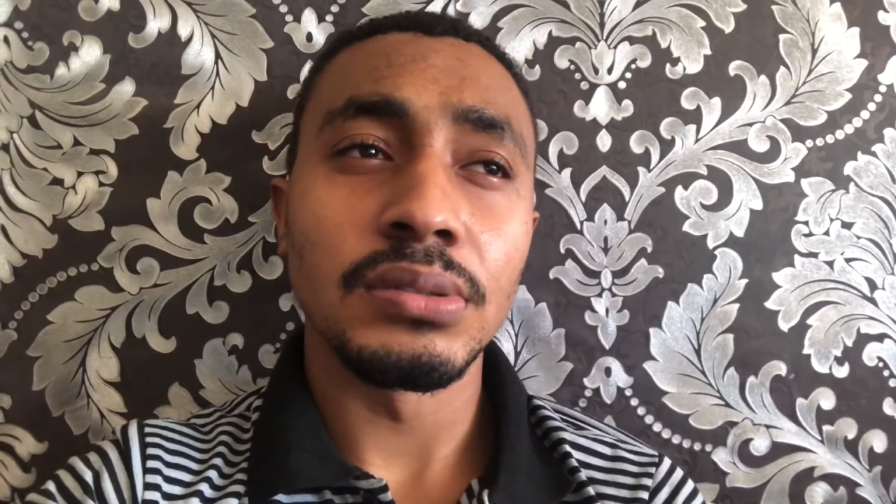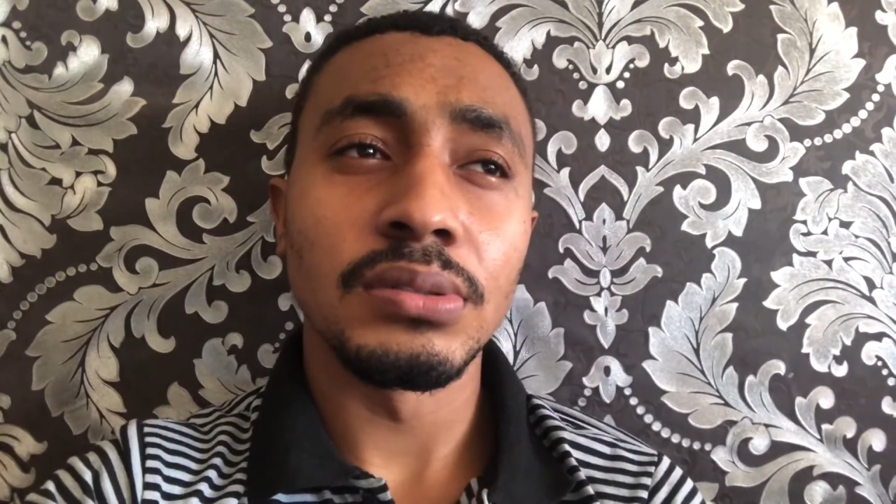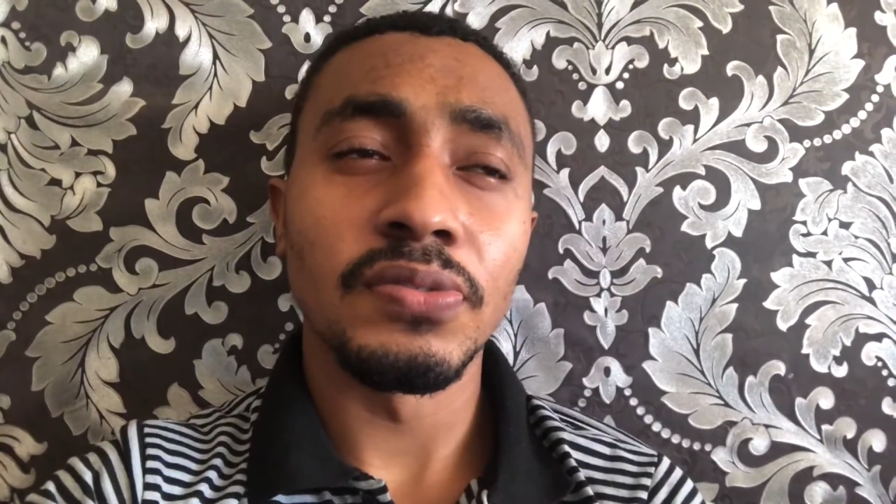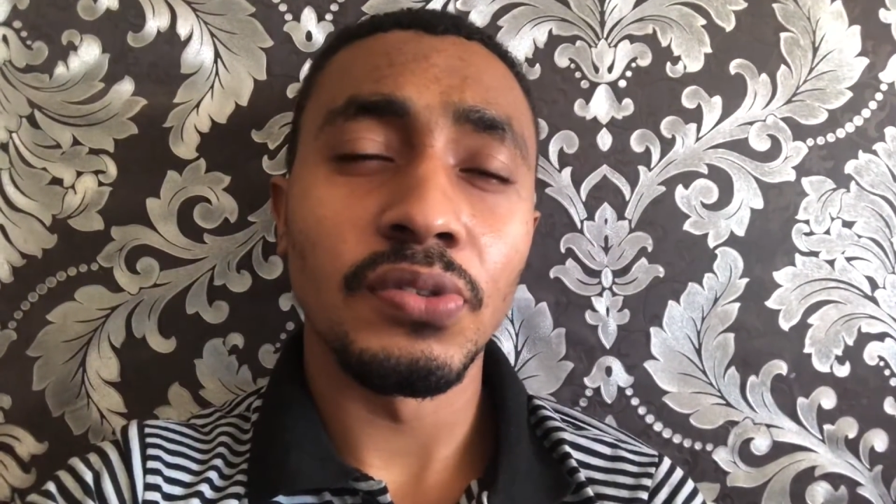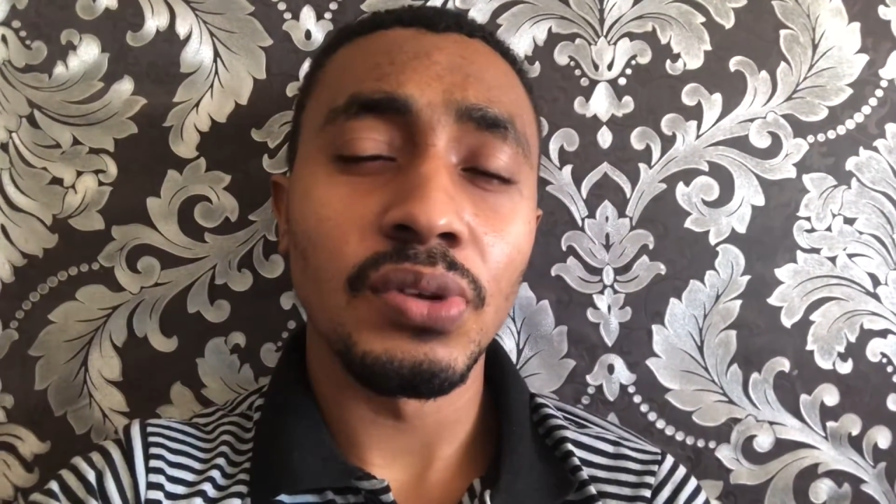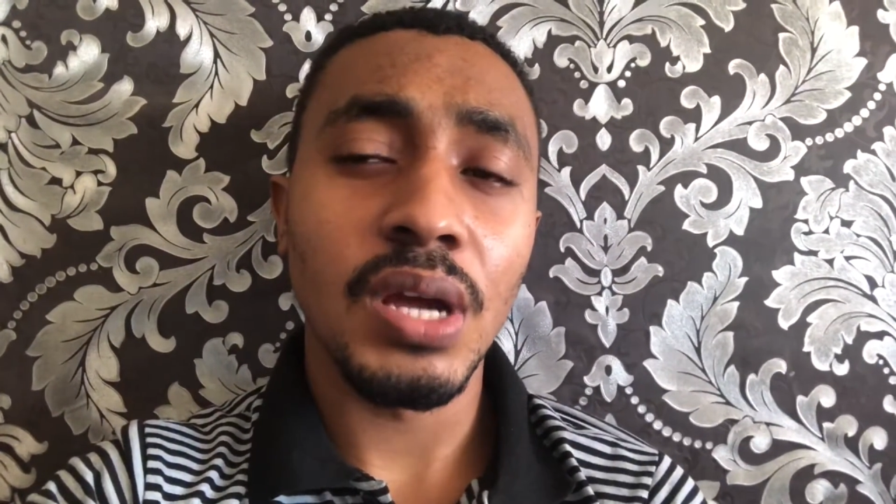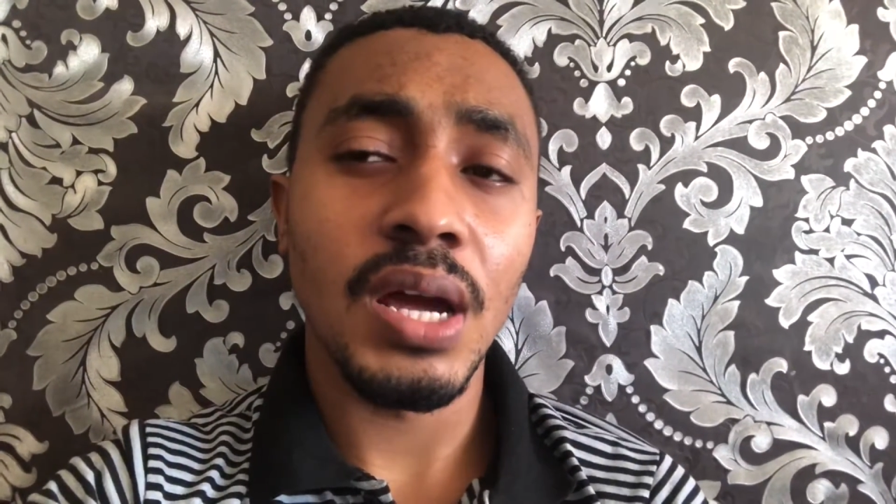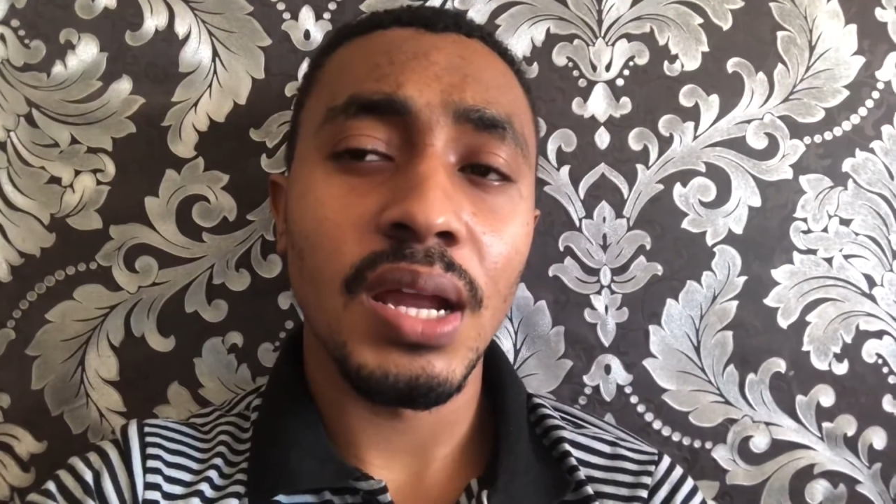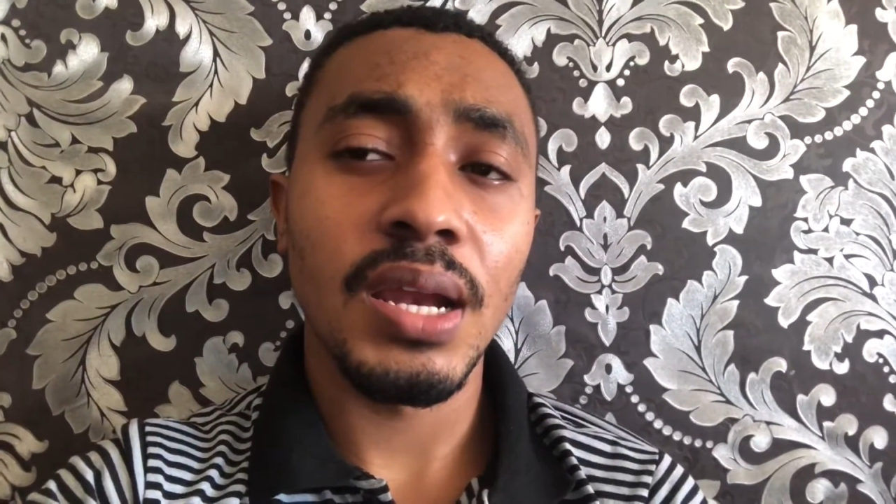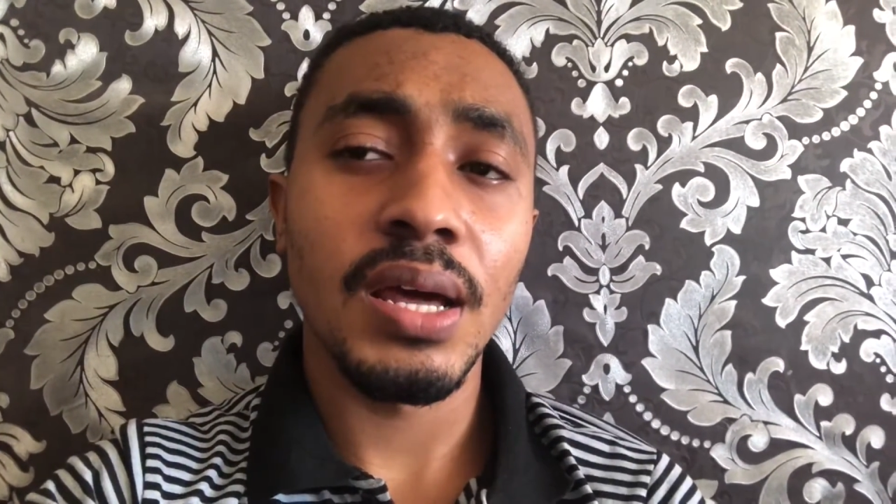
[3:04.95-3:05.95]
food
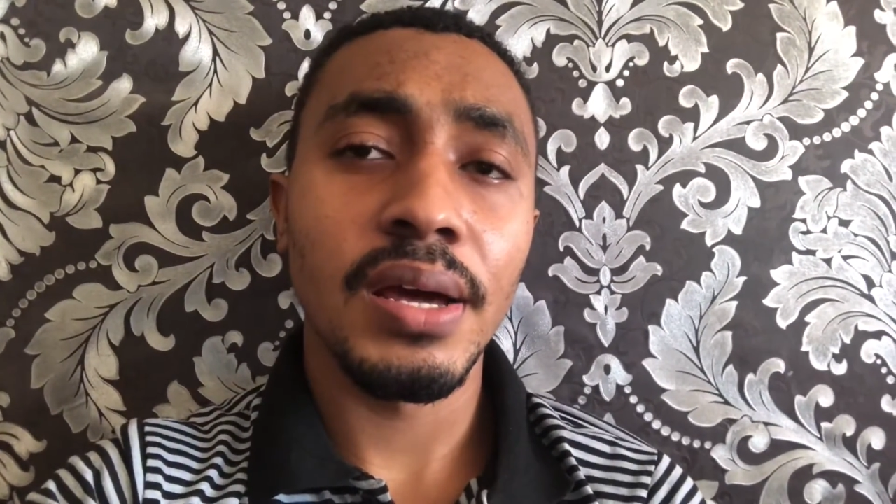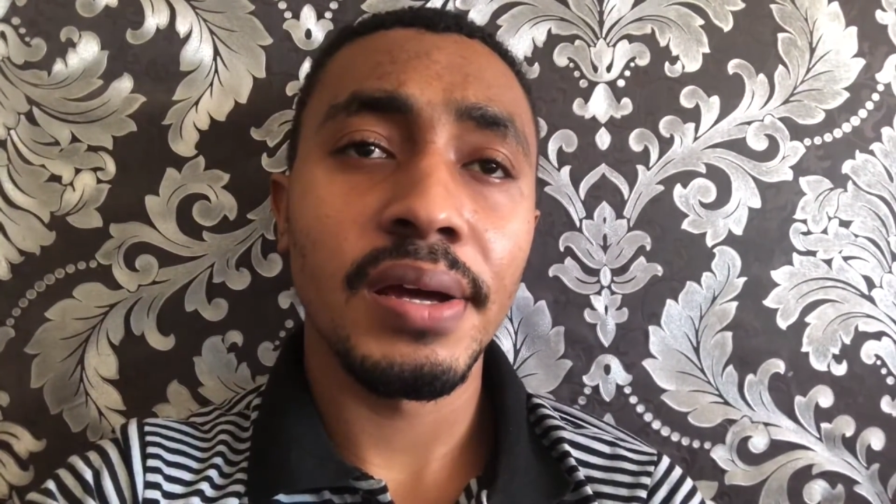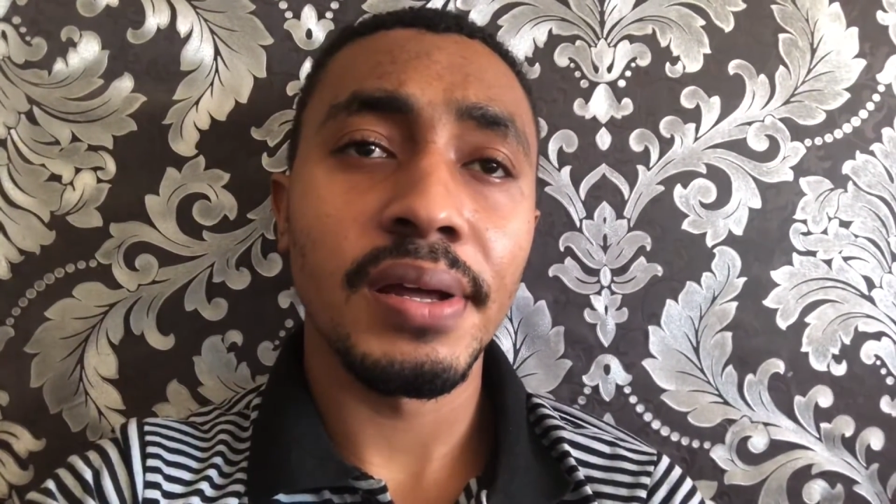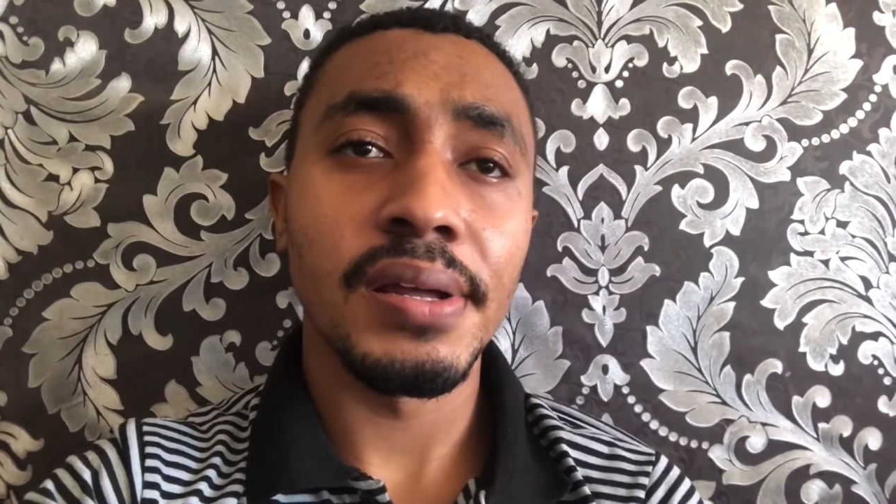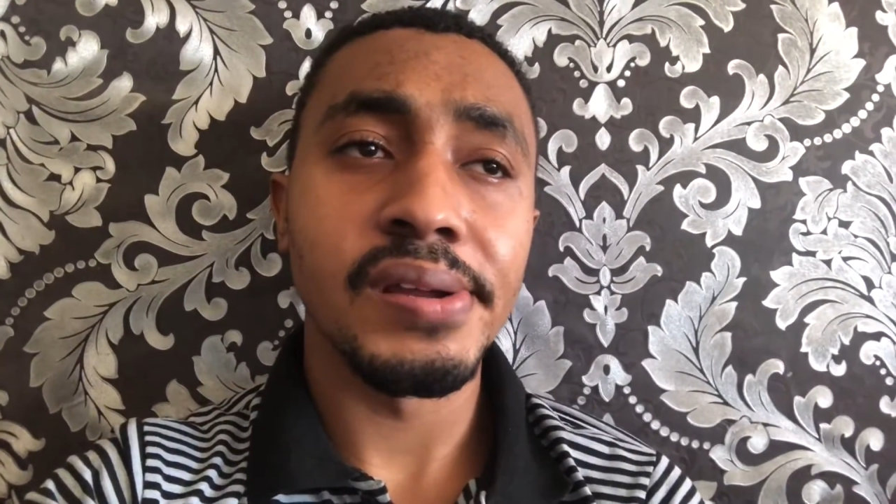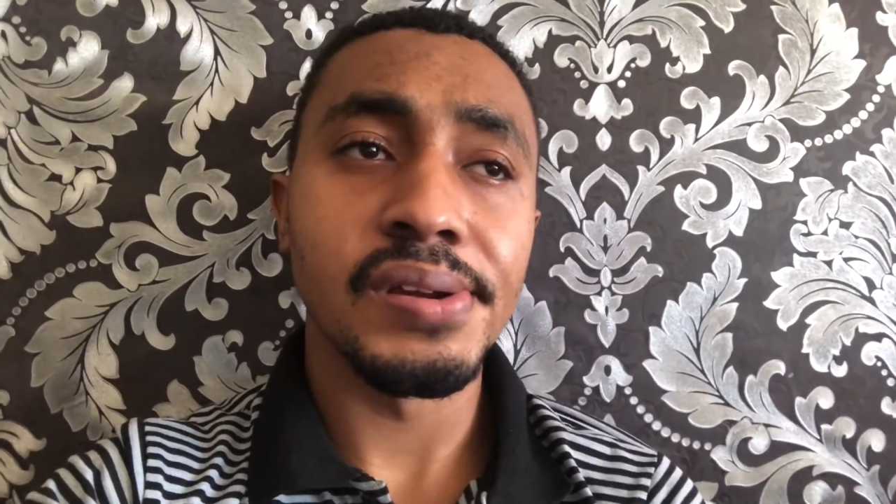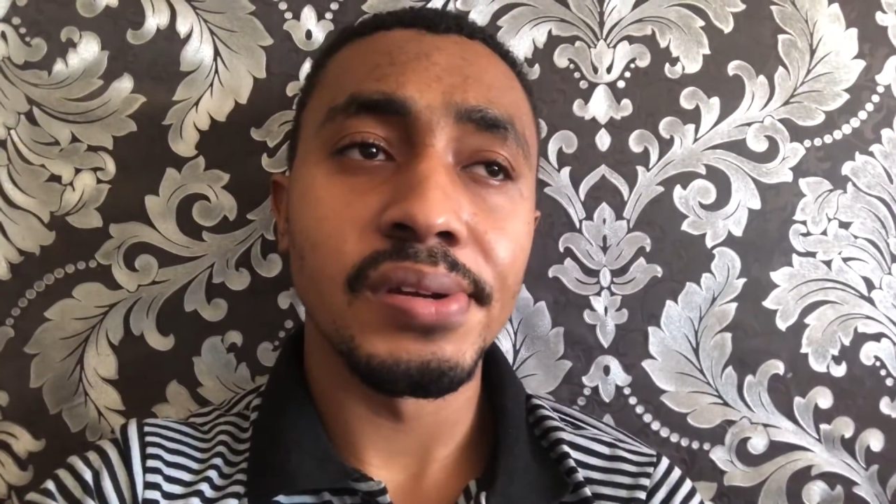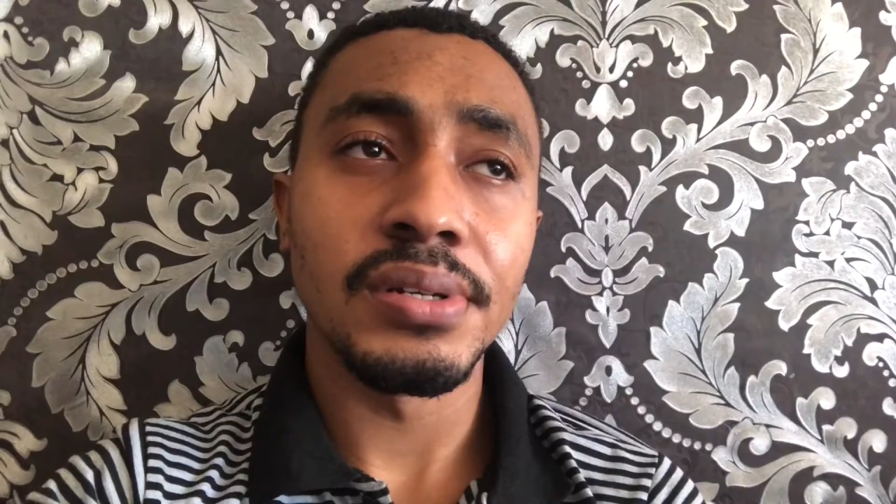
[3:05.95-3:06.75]
color and